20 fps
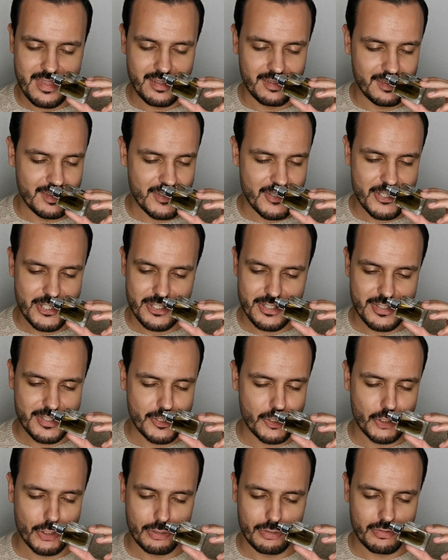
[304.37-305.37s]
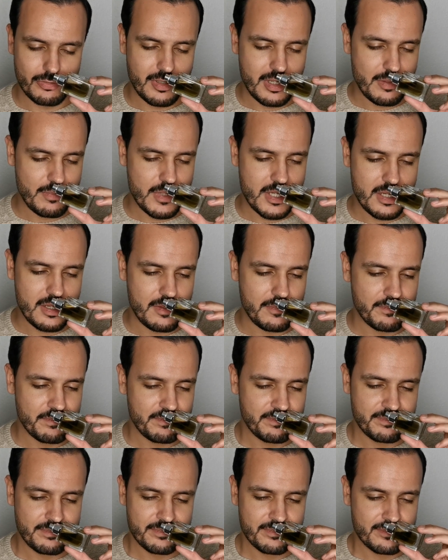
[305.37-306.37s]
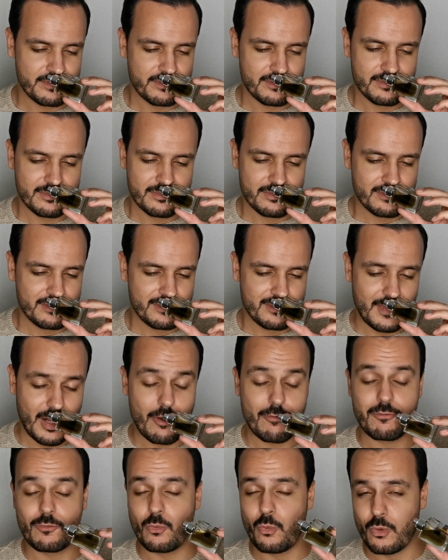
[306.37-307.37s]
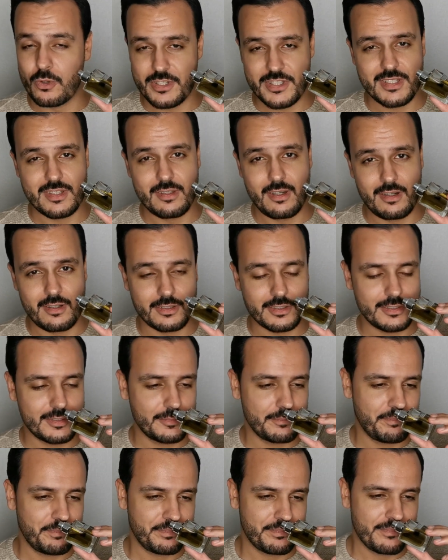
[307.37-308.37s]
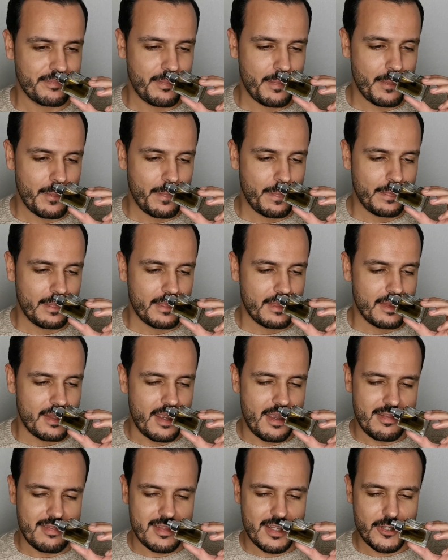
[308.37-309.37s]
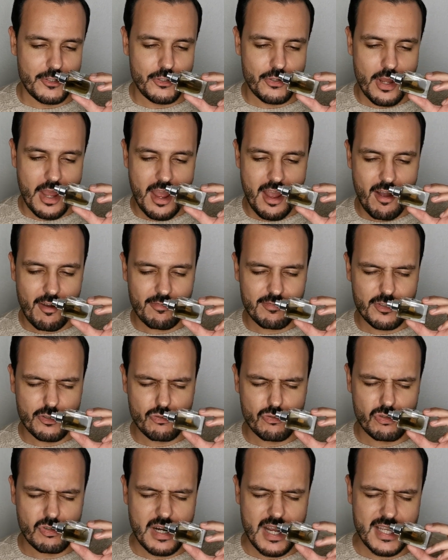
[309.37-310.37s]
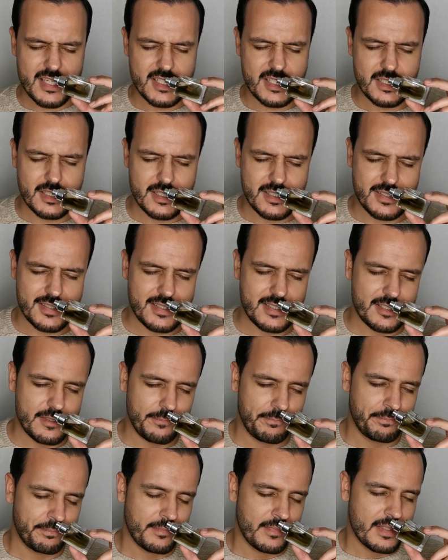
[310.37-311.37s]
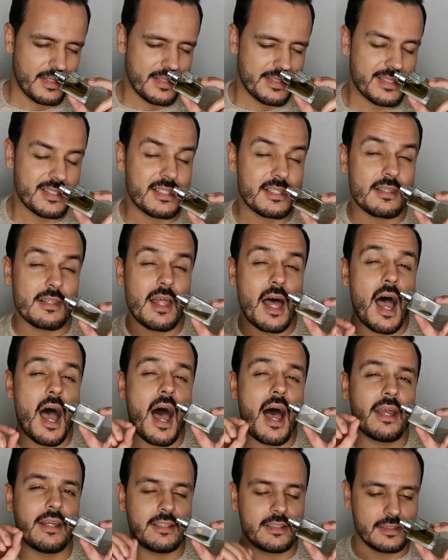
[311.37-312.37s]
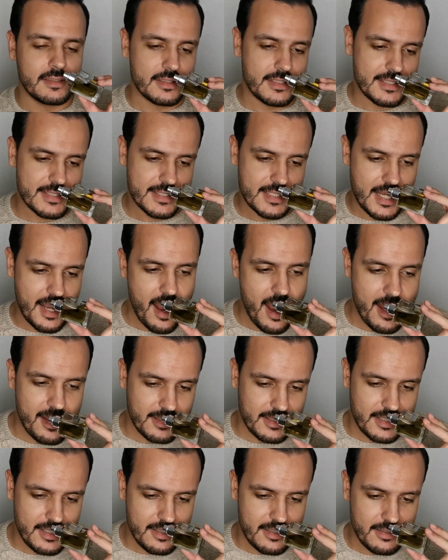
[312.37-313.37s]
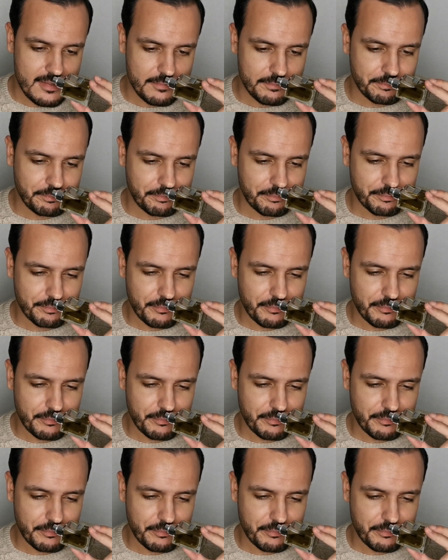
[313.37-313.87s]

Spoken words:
delicious, creamy, of course dark. And then you have the resinous, slightly skanky